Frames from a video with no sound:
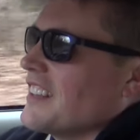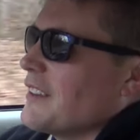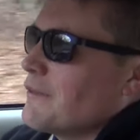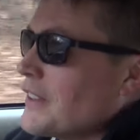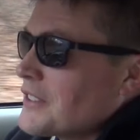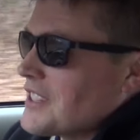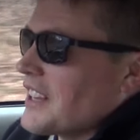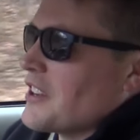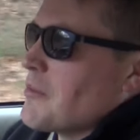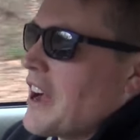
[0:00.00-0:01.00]
it feels
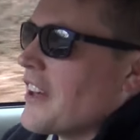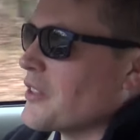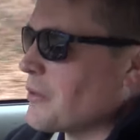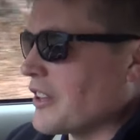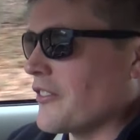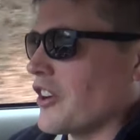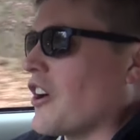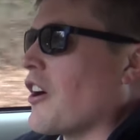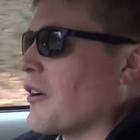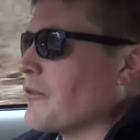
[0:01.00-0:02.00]
like you're behind the wheel of a
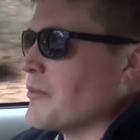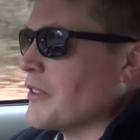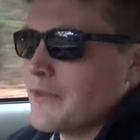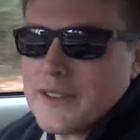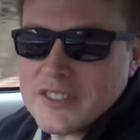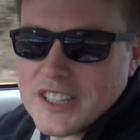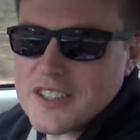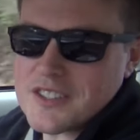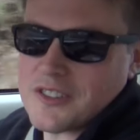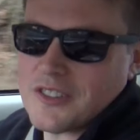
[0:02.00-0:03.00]
car from the
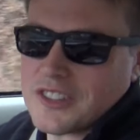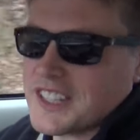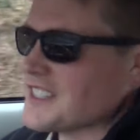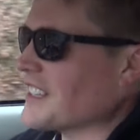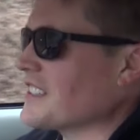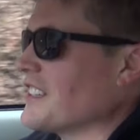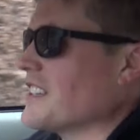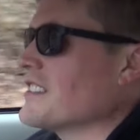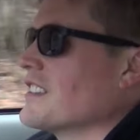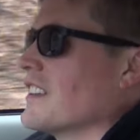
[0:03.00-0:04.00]
fifties or early
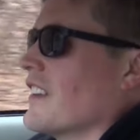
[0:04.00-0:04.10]
sixties.